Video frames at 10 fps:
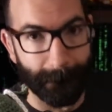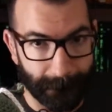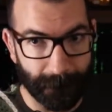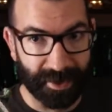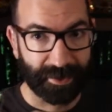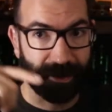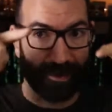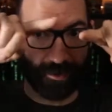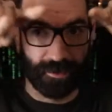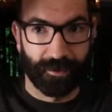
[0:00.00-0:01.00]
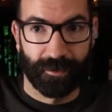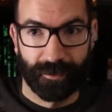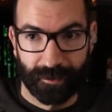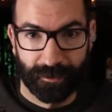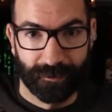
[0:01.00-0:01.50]
making
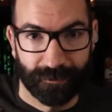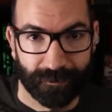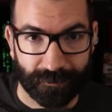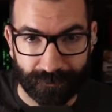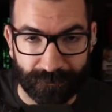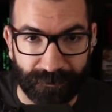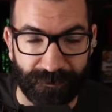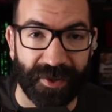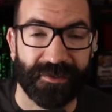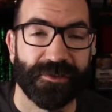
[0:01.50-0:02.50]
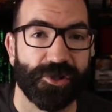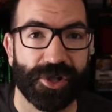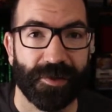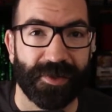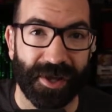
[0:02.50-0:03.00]
fancy
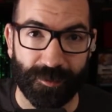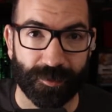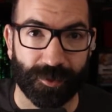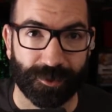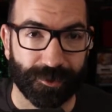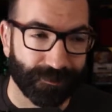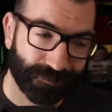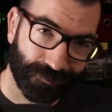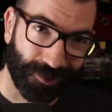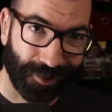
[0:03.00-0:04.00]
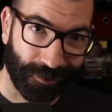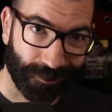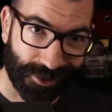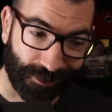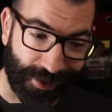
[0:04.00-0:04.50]
shaped camera border. You can go
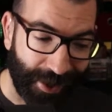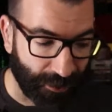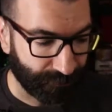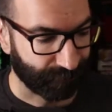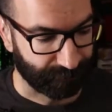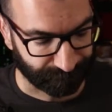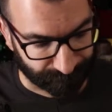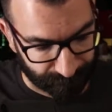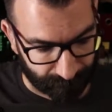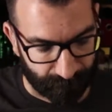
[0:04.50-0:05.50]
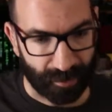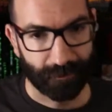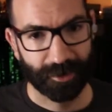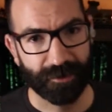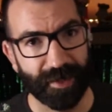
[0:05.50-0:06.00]
check that out.
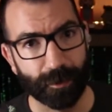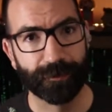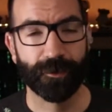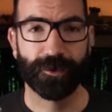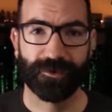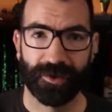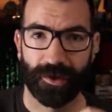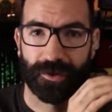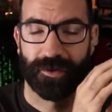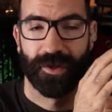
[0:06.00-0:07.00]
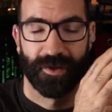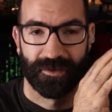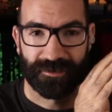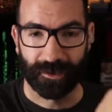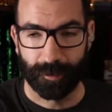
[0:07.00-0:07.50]
But today we're focusing on
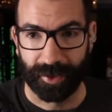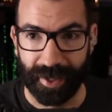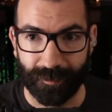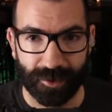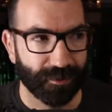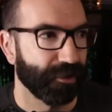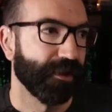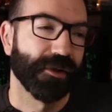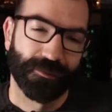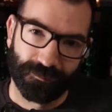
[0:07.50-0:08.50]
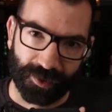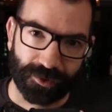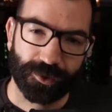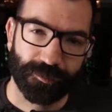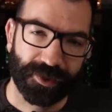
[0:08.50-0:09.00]
setting up a camera. It
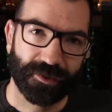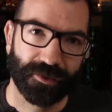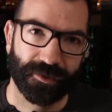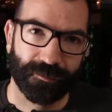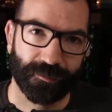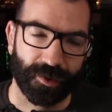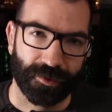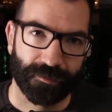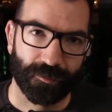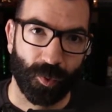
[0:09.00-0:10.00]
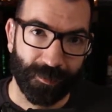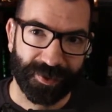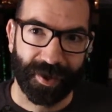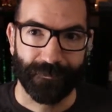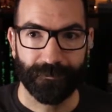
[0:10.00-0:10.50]
could be a
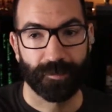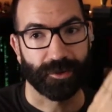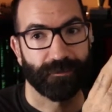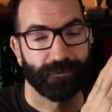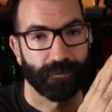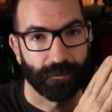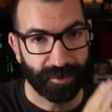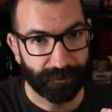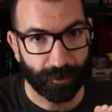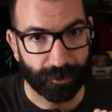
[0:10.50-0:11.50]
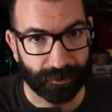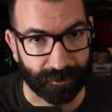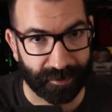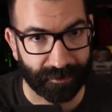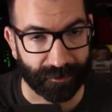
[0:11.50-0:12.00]
webcam, but big focus on
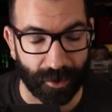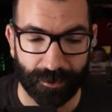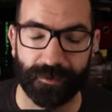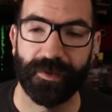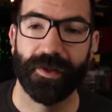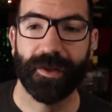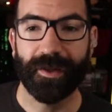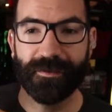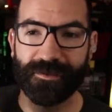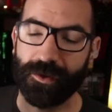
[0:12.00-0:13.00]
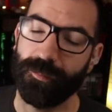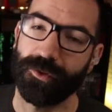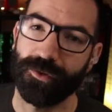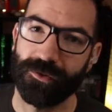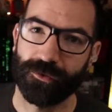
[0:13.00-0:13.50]
DSLR today and setting up a
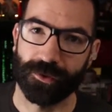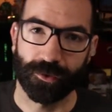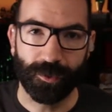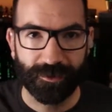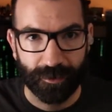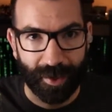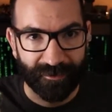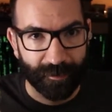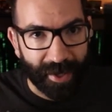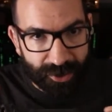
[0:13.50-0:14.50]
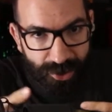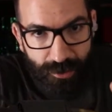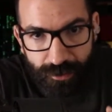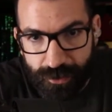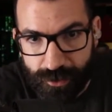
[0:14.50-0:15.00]
green screen. The reason I've mashed
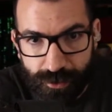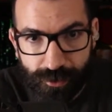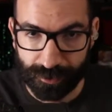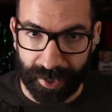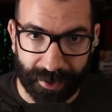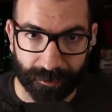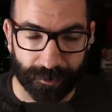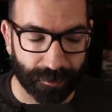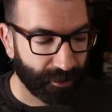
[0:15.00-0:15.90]
those two together